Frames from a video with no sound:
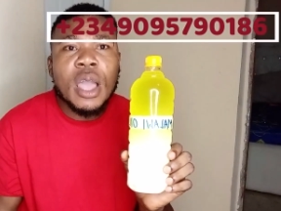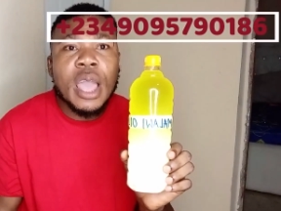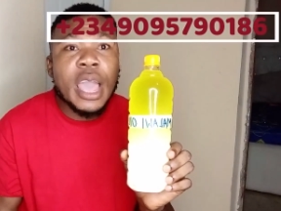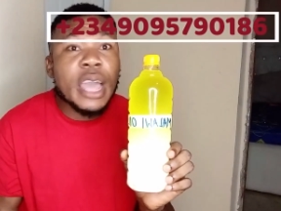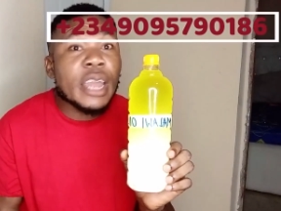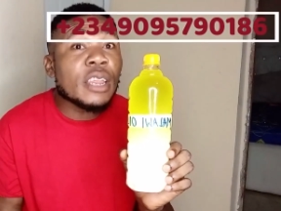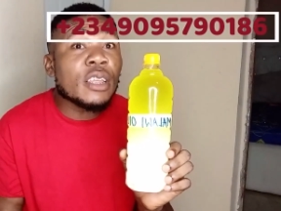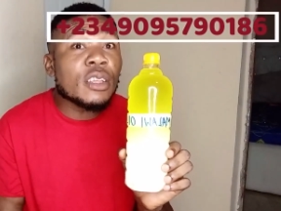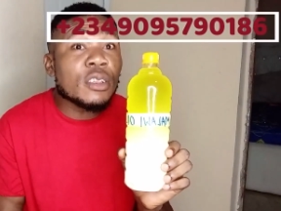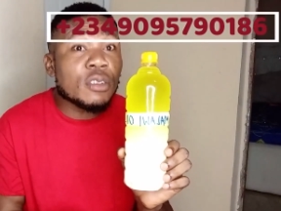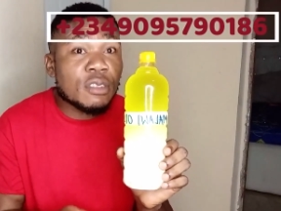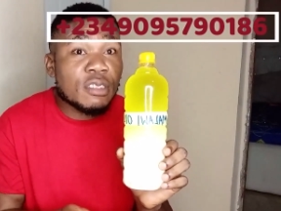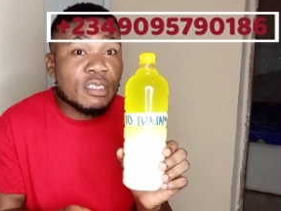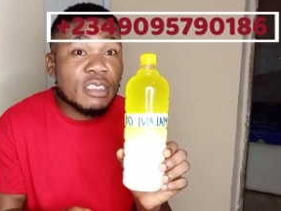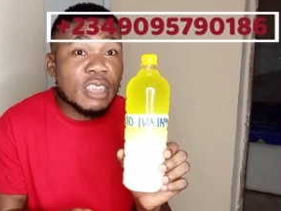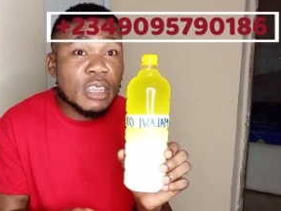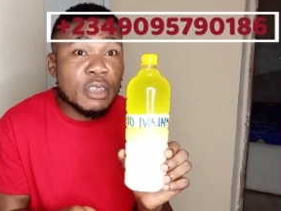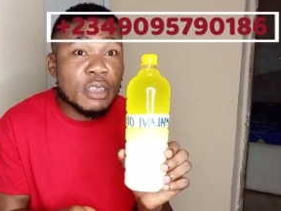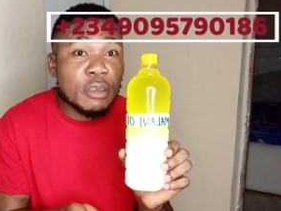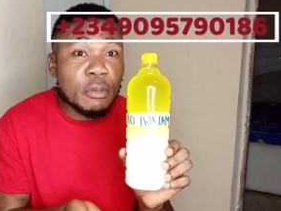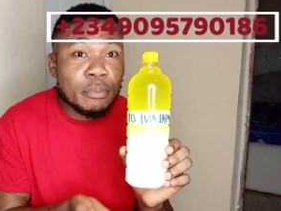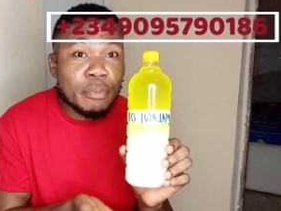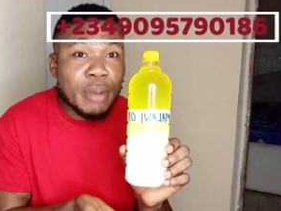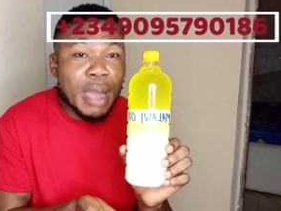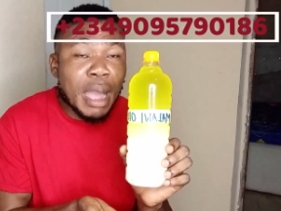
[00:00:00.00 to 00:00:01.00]
and you
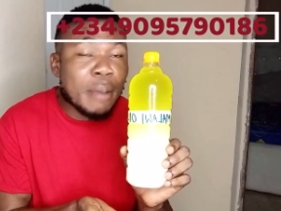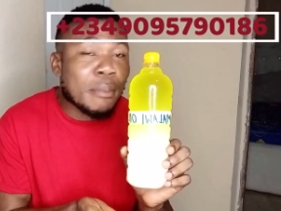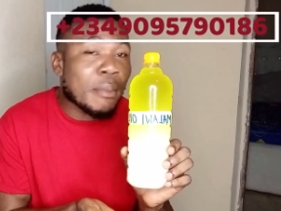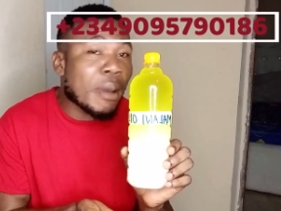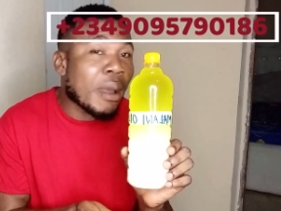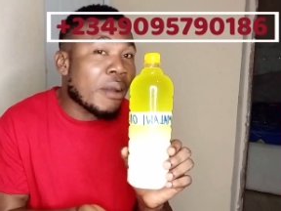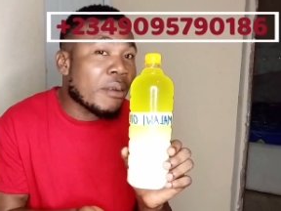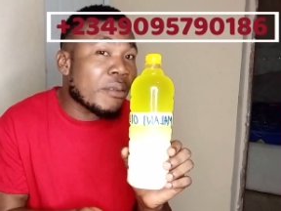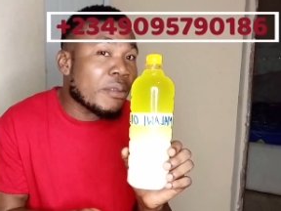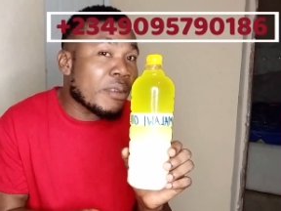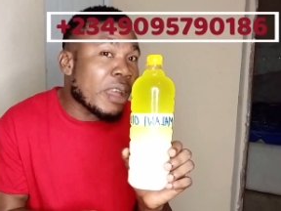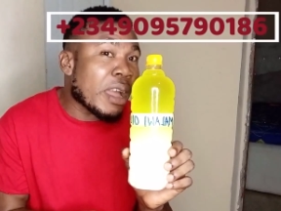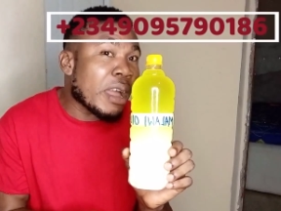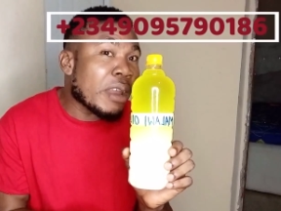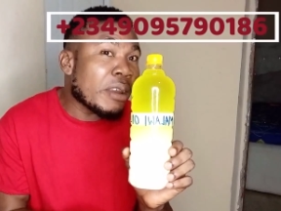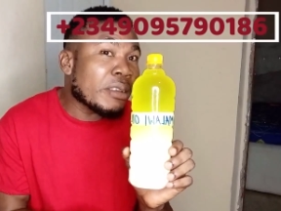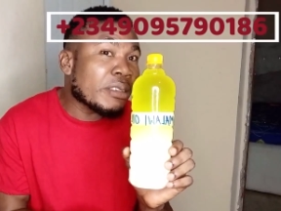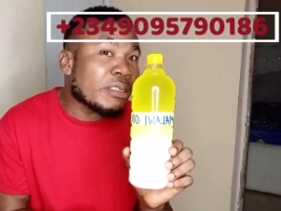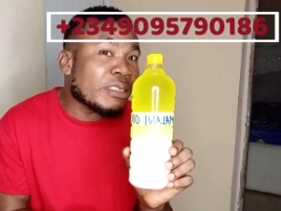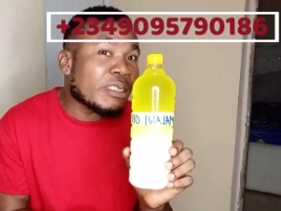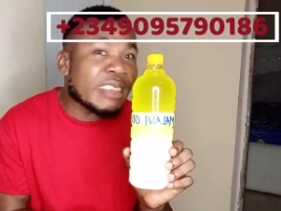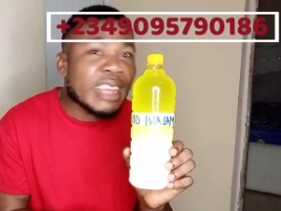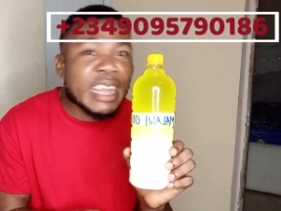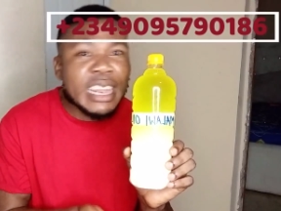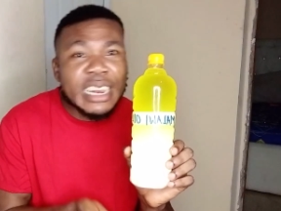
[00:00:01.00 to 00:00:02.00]
say you buy my
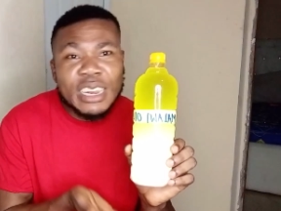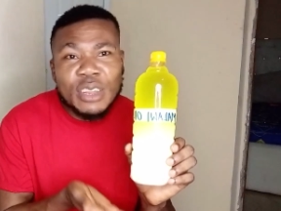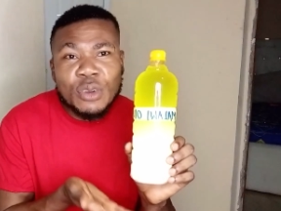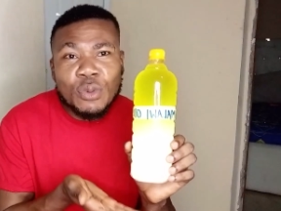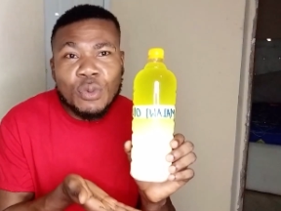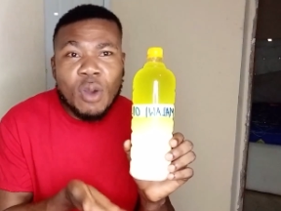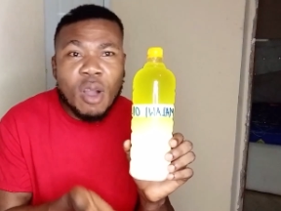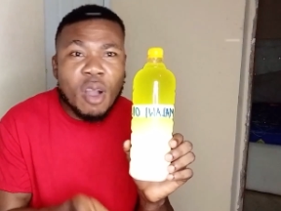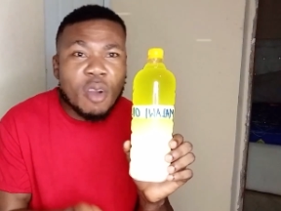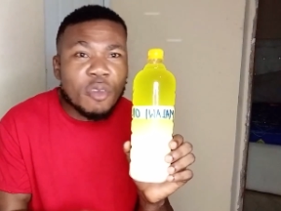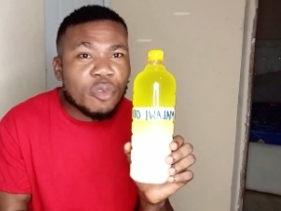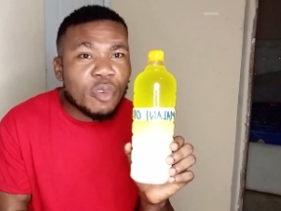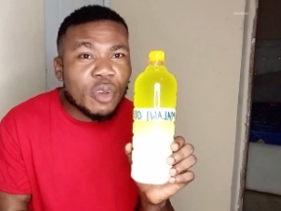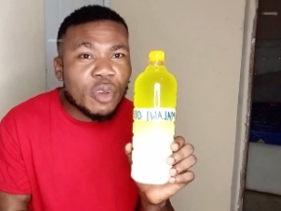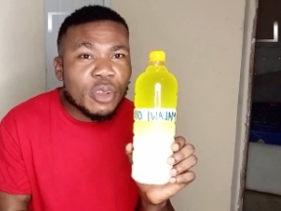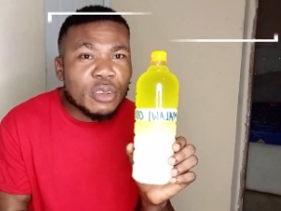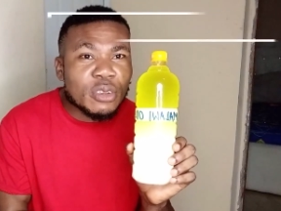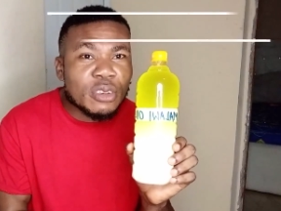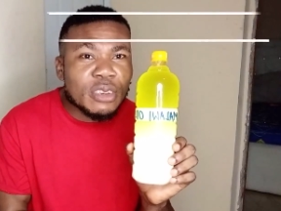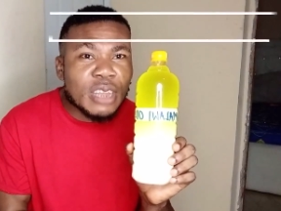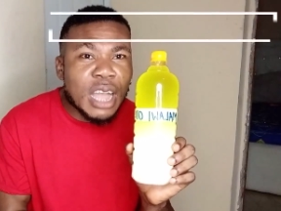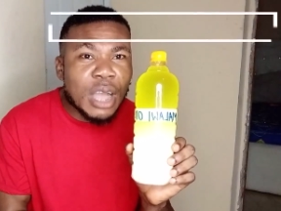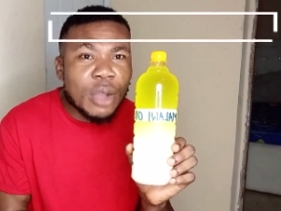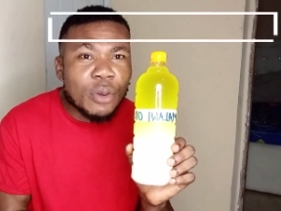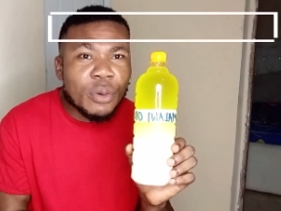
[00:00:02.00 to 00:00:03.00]
yellow CC and it work for
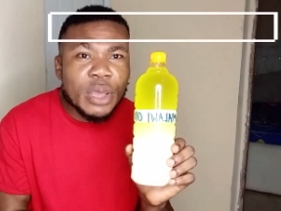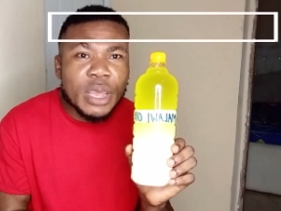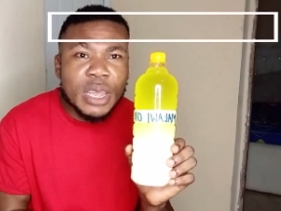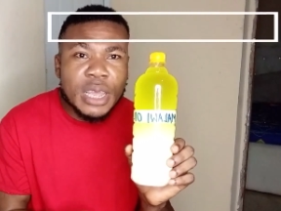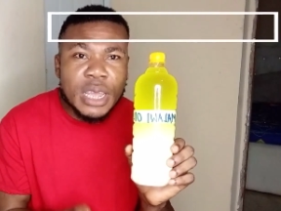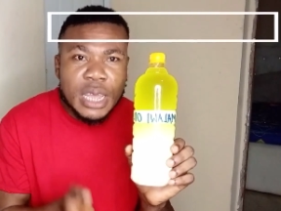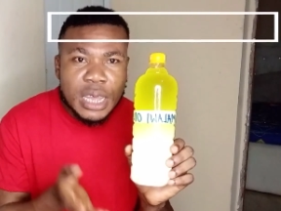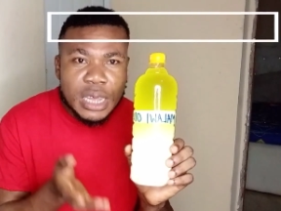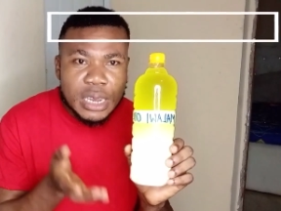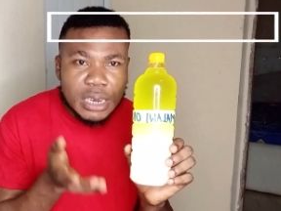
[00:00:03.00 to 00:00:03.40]
you that way?